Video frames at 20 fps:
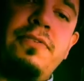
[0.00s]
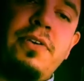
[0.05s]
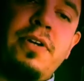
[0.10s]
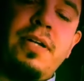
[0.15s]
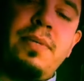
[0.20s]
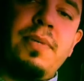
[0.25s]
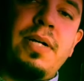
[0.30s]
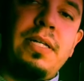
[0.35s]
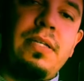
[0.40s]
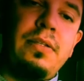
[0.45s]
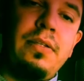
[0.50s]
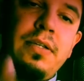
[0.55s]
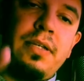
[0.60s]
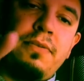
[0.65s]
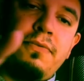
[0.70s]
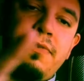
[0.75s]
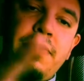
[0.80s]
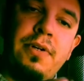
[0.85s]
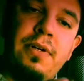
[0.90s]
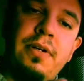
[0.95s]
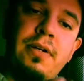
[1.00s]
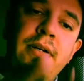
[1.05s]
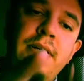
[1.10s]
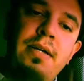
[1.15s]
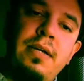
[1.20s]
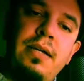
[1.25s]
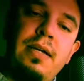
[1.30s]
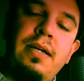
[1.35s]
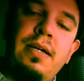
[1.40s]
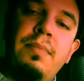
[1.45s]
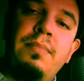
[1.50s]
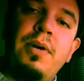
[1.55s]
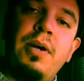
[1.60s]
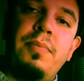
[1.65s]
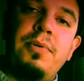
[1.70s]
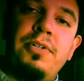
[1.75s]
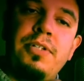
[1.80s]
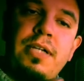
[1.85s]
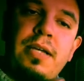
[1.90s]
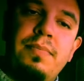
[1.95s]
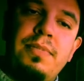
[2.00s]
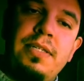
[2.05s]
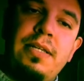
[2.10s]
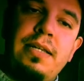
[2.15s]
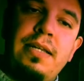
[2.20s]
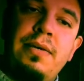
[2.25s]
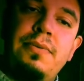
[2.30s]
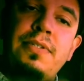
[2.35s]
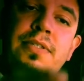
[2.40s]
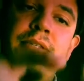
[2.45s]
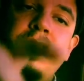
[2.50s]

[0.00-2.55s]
for anybody looking for barbershop scent, I would